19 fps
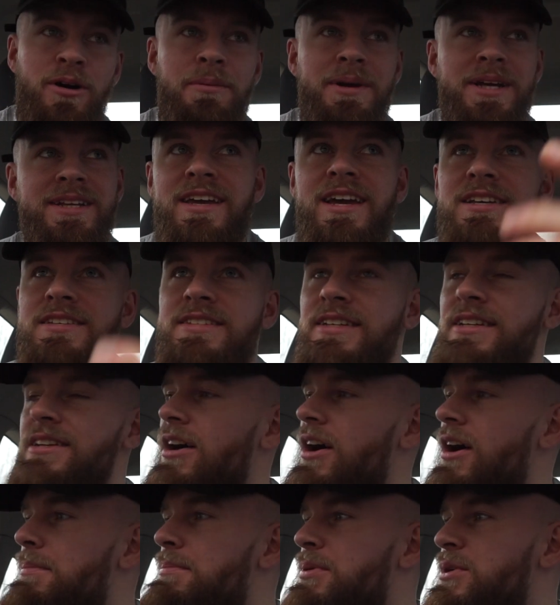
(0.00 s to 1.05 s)
I mean, yes, in
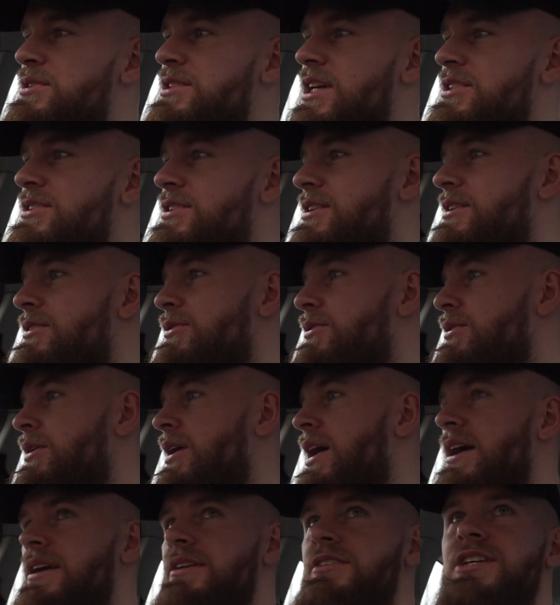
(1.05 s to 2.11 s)
like a push session
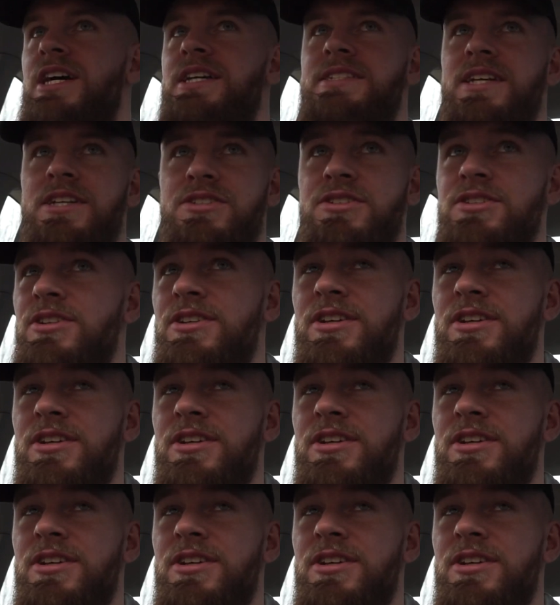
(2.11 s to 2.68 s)
or a chest session,